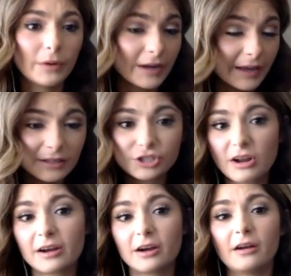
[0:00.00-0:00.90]
put it in the
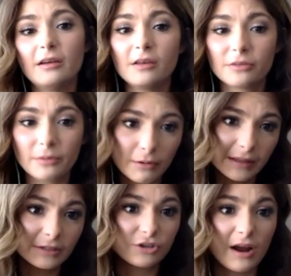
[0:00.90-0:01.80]
shredder, throw
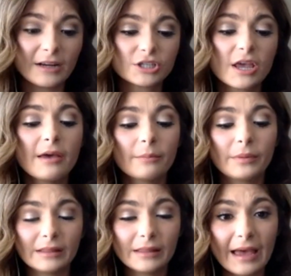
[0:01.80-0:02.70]
it in the trash,
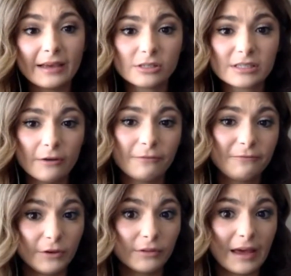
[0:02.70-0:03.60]
but let
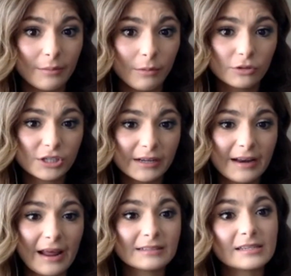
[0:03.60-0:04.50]
yourself feel that
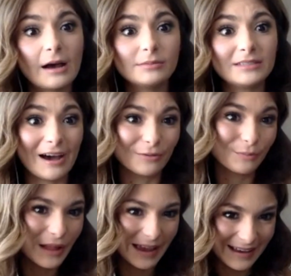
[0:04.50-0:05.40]
emotion and stop
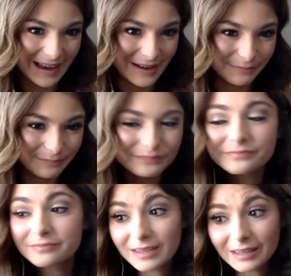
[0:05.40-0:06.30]
downplaying it.
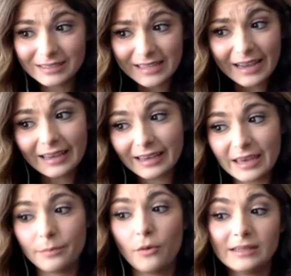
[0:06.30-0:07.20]
The
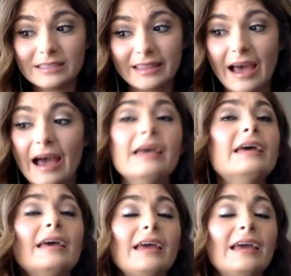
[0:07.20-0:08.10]
second key point to that
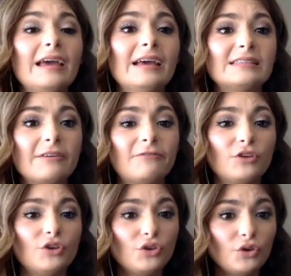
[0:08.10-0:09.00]
is
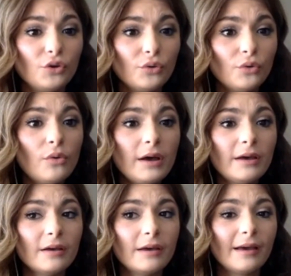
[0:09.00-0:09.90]
if you
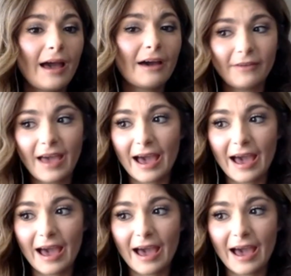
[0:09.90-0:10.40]
have